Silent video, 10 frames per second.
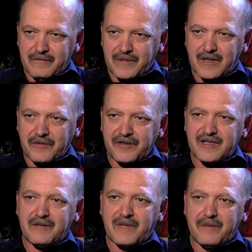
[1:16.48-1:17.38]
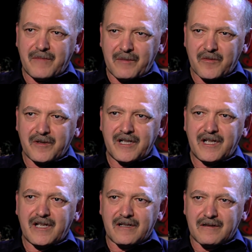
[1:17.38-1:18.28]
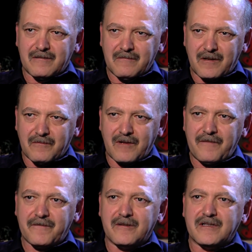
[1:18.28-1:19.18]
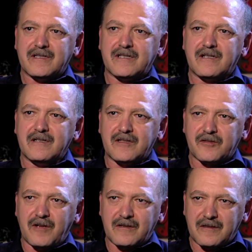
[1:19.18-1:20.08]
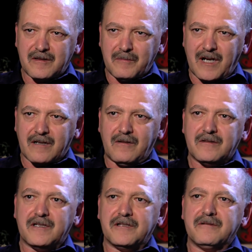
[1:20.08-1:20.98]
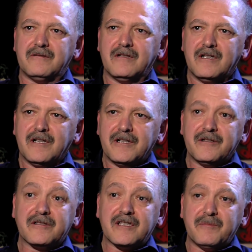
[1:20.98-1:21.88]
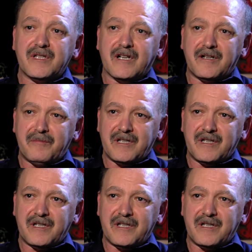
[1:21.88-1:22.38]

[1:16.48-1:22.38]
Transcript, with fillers: you know, using my memory and an, a reference, constructed the model that you, you see behind me.